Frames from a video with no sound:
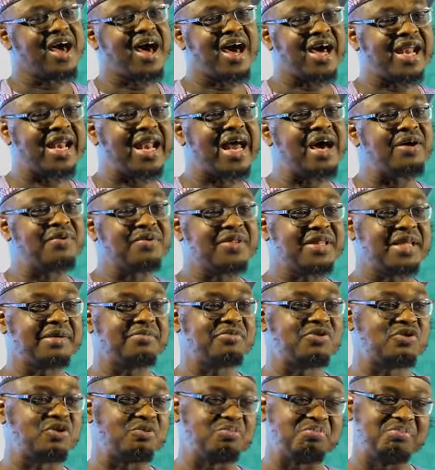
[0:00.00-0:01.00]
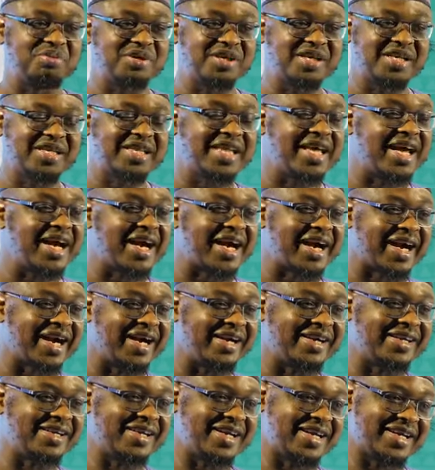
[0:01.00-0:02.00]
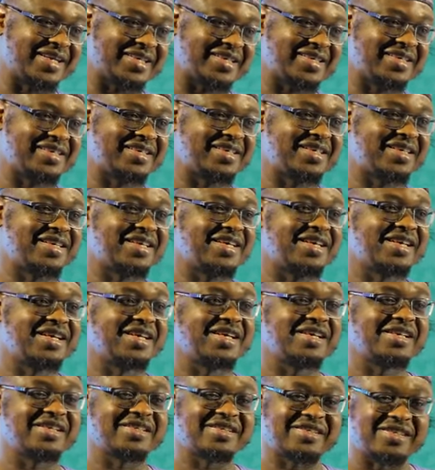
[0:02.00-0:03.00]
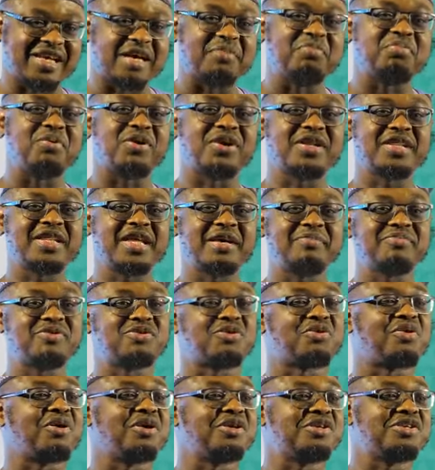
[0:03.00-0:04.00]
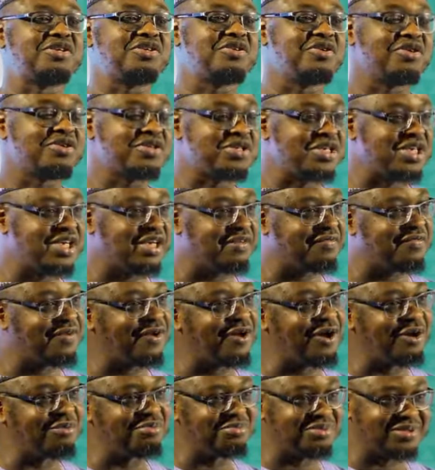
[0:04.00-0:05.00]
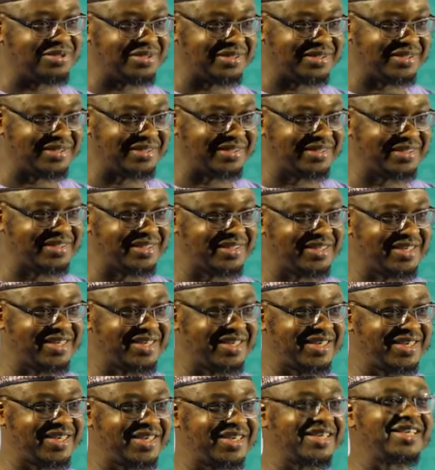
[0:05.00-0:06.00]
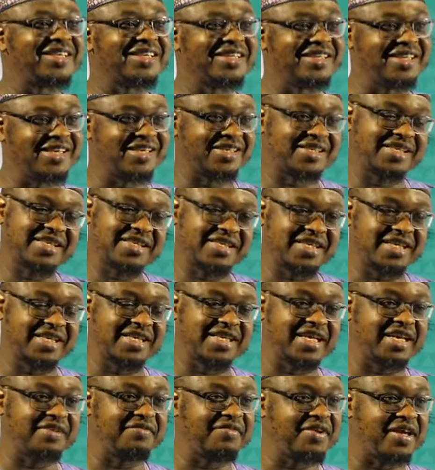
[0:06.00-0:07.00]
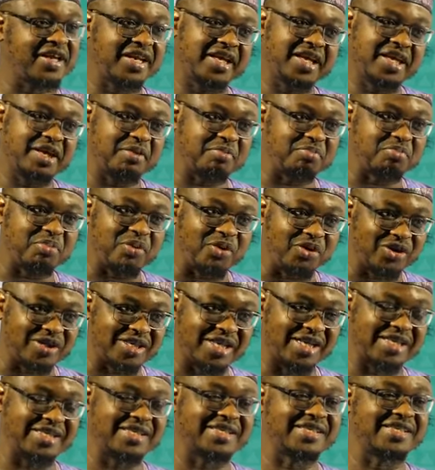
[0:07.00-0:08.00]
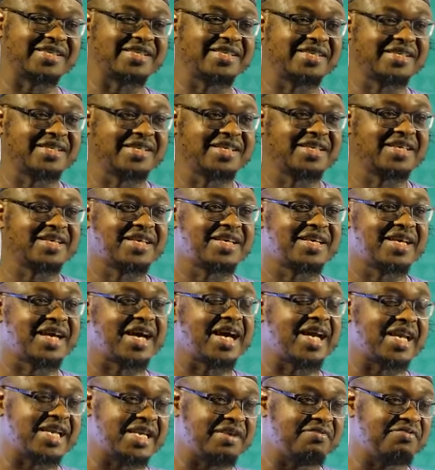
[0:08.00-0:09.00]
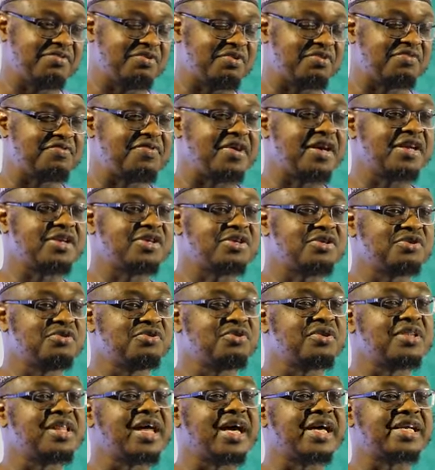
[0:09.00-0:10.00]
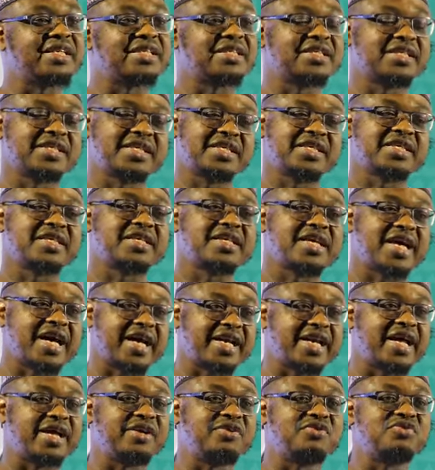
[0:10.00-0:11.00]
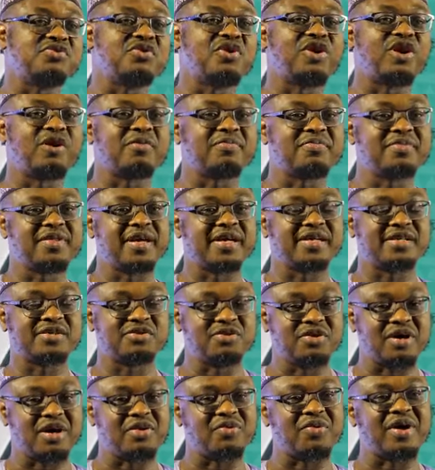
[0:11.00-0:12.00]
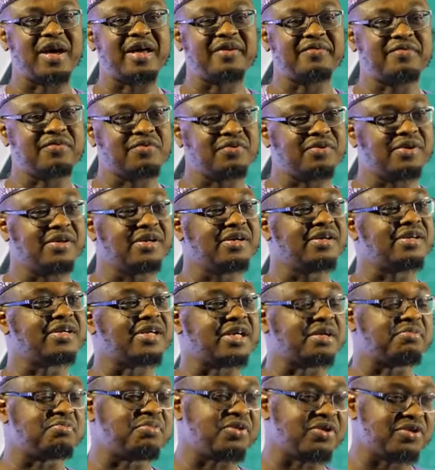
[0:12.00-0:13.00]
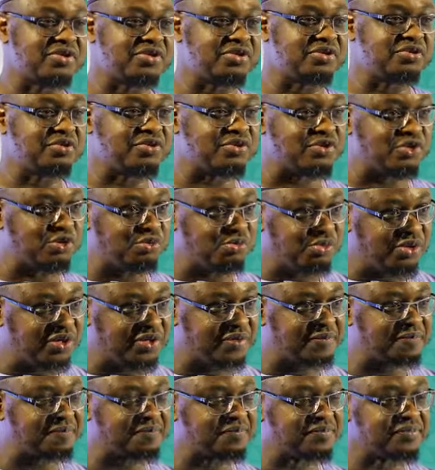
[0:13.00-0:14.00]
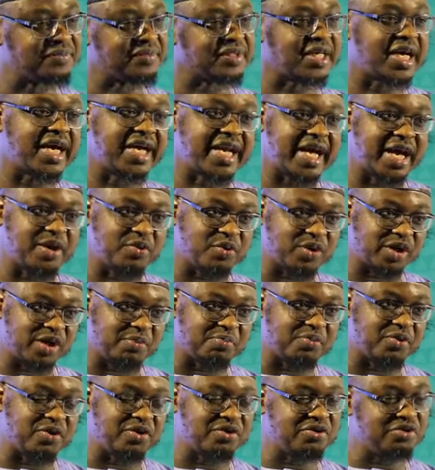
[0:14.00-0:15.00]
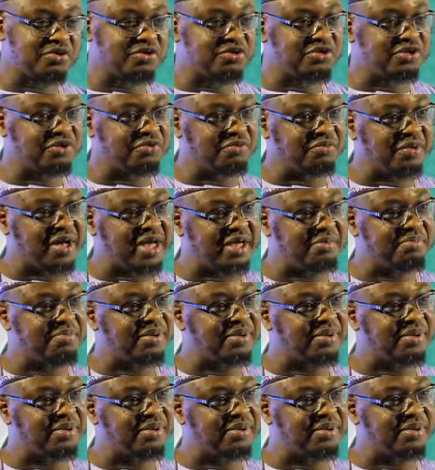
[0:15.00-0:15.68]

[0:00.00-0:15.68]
allow them to build their career. Support them to continue to develop. This is indeed very important. And if you fail to do that, and I do hope that your wife will report you to me, and I will report you to my